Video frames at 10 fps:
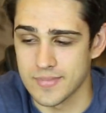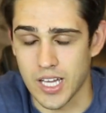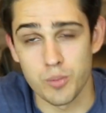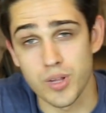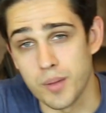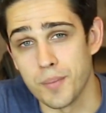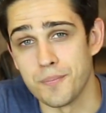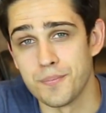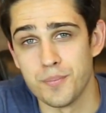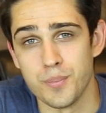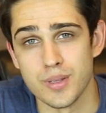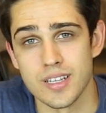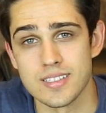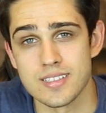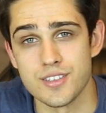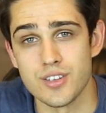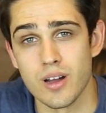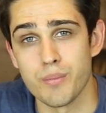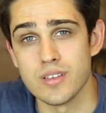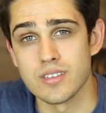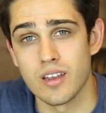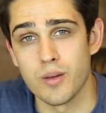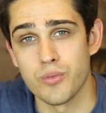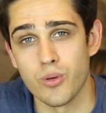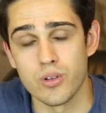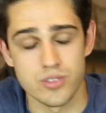I don't blame them, but that's the job they signed up for.